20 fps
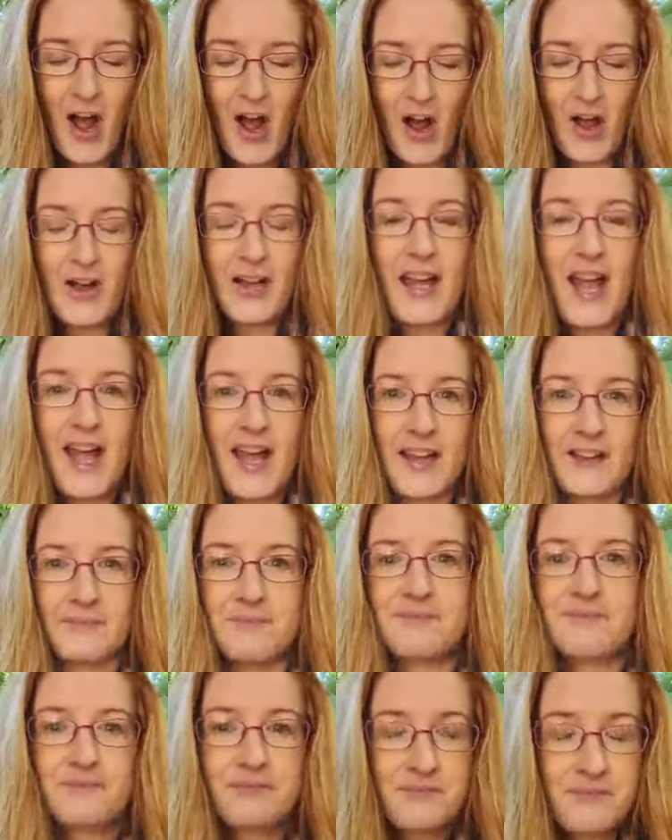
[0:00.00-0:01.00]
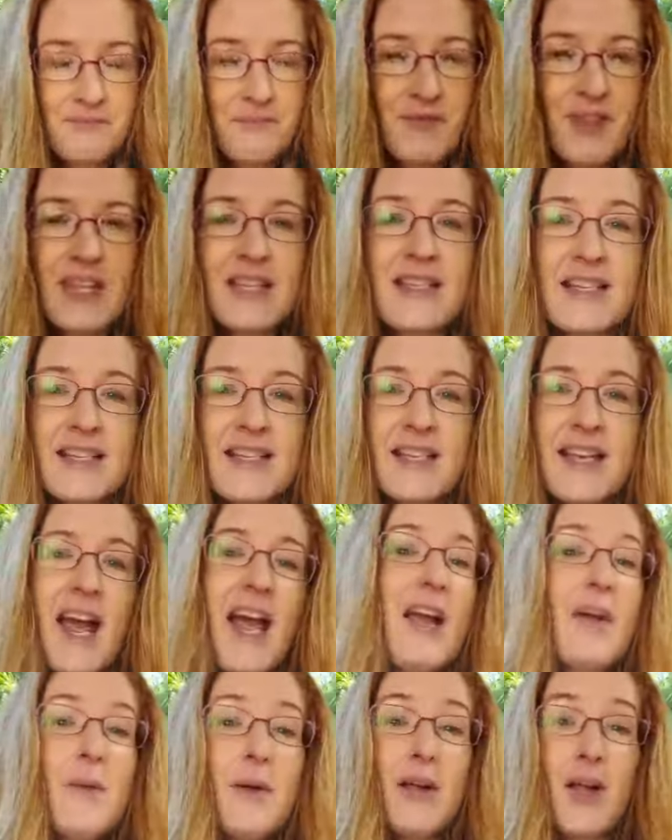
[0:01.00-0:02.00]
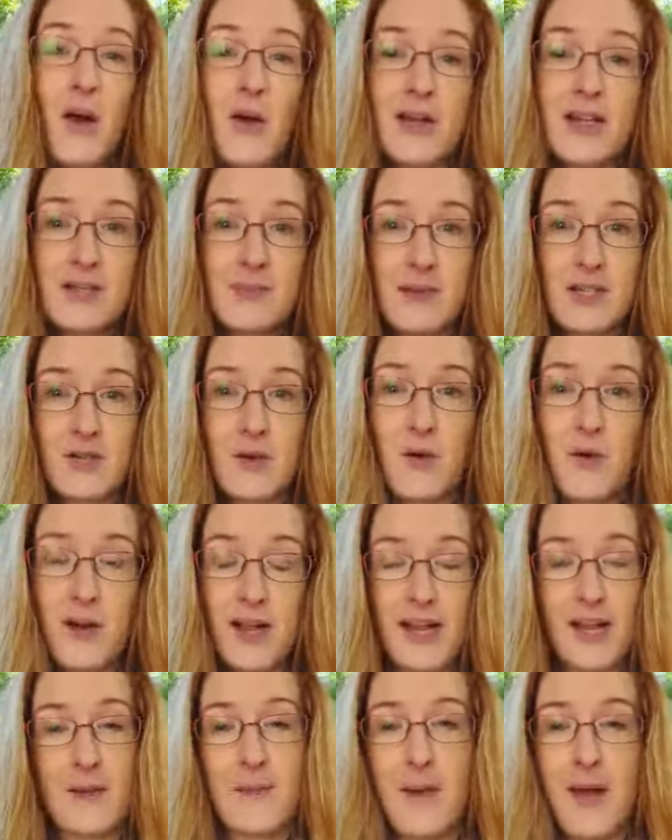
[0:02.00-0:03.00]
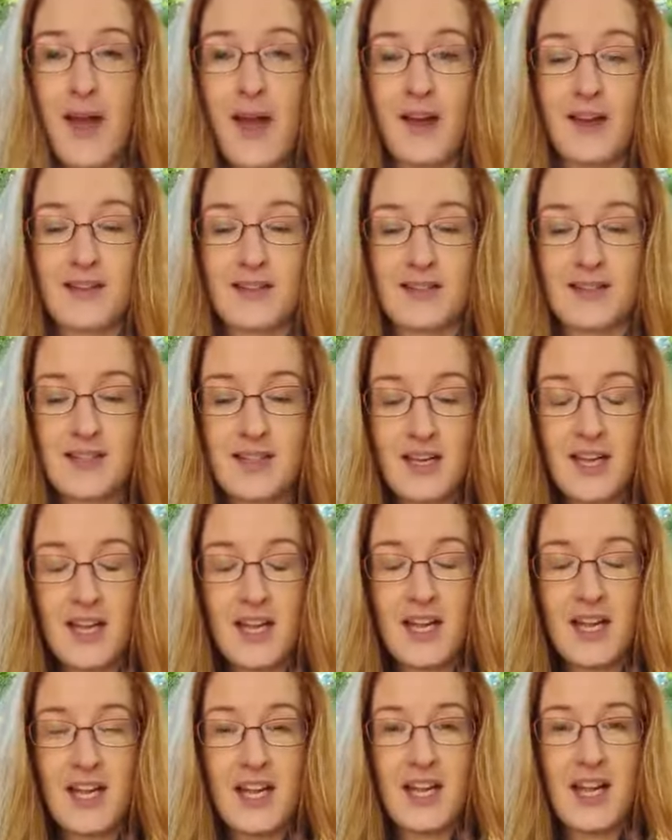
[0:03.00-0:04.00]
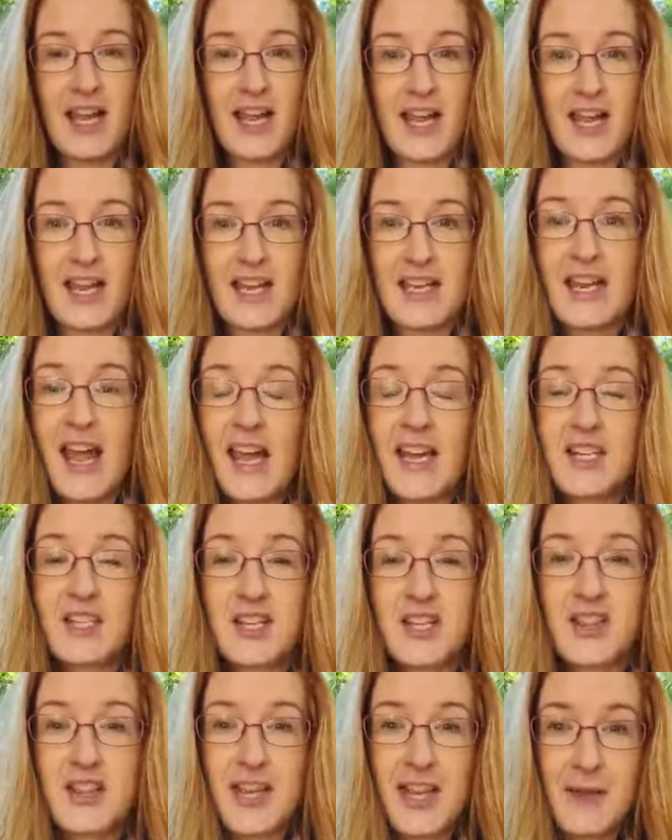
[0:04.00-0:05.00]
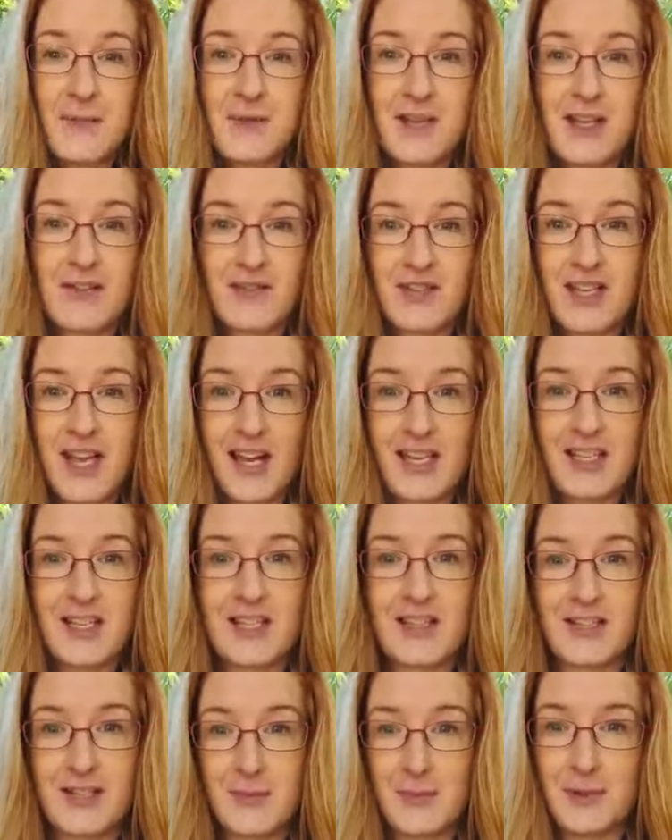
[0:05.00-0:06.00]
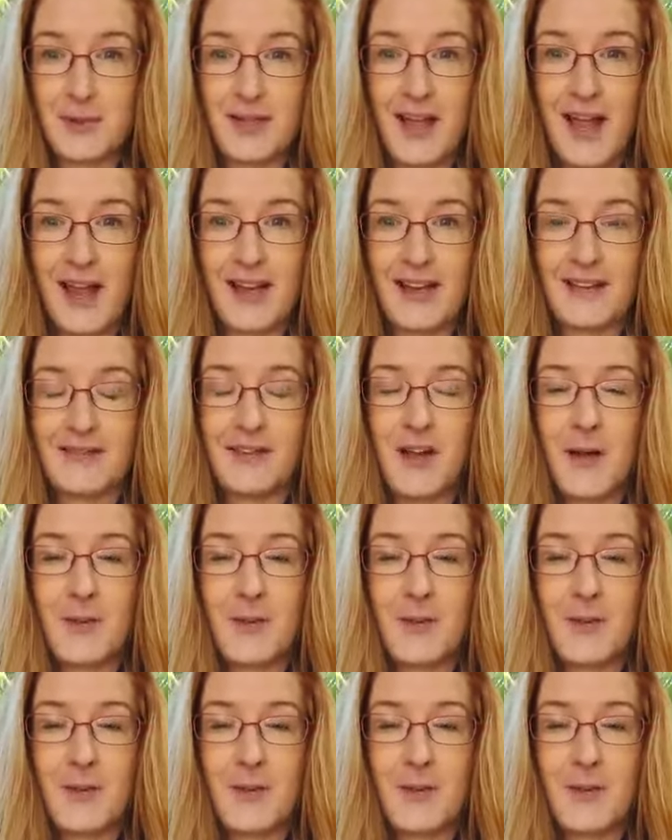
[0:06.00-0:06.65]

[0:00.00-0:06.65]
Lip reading: Okay, so today we're going to be talking about nature-themed invitations to play.